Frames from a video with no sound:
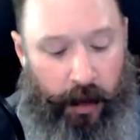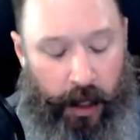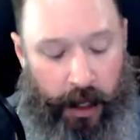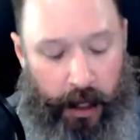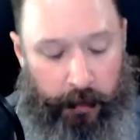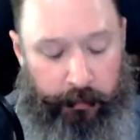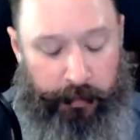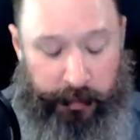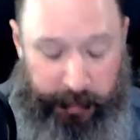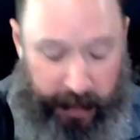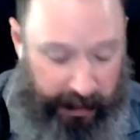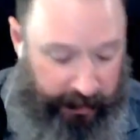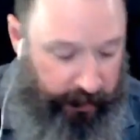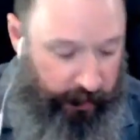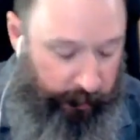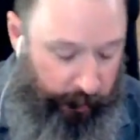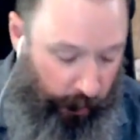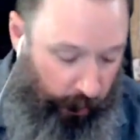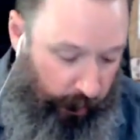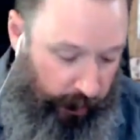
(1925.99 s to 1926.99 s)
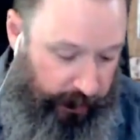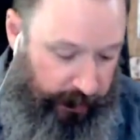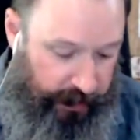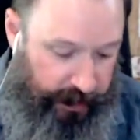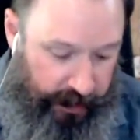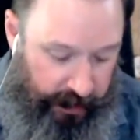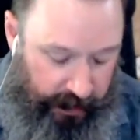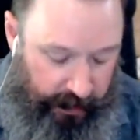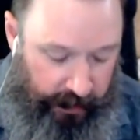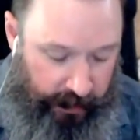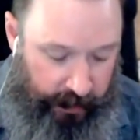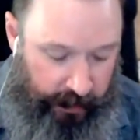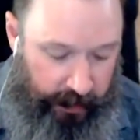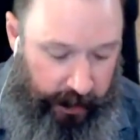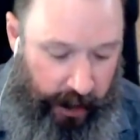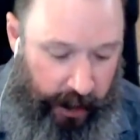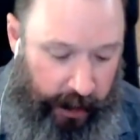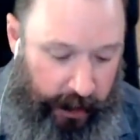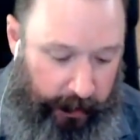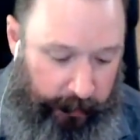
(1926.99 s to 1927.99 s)
But back to the boards.
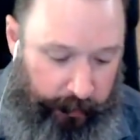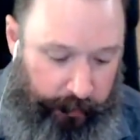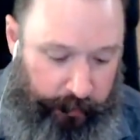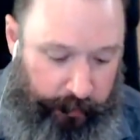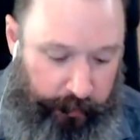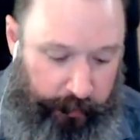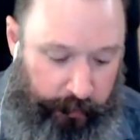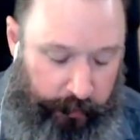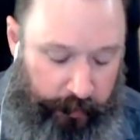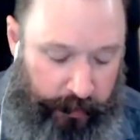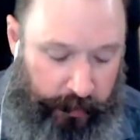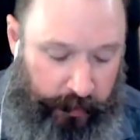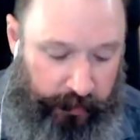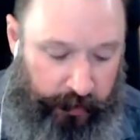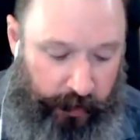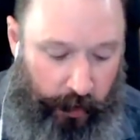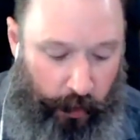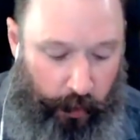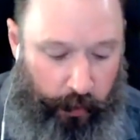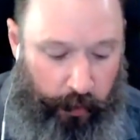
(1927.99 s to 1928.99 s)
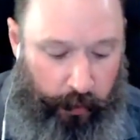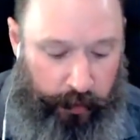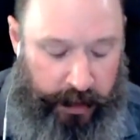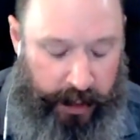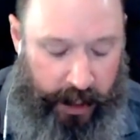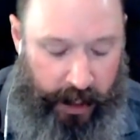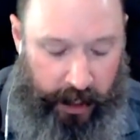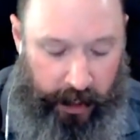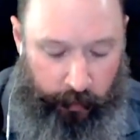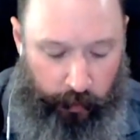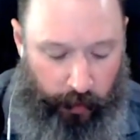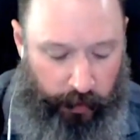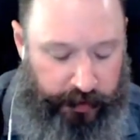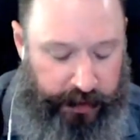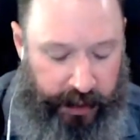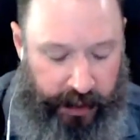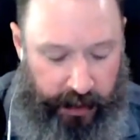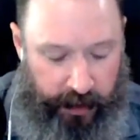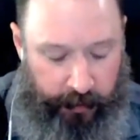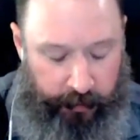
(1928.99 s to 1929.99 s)
So yeah, I
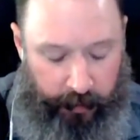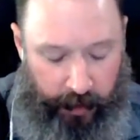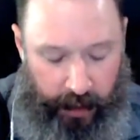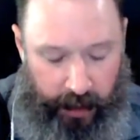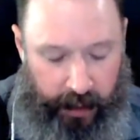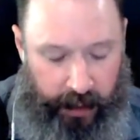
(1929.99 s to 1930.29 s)
rotate them.